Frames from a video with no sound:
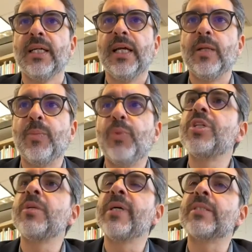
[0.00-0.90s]
and
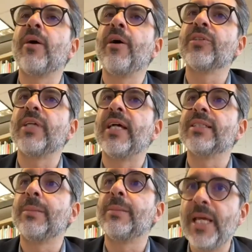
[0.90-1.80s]
putting mental health as
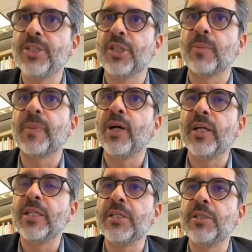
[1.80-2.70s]
a major
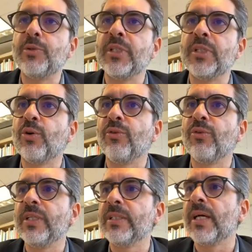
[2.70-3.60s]
priority during the
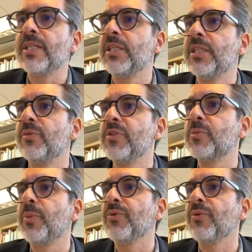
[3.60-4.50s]
COVID-19
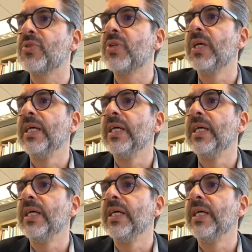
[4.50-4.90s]
response.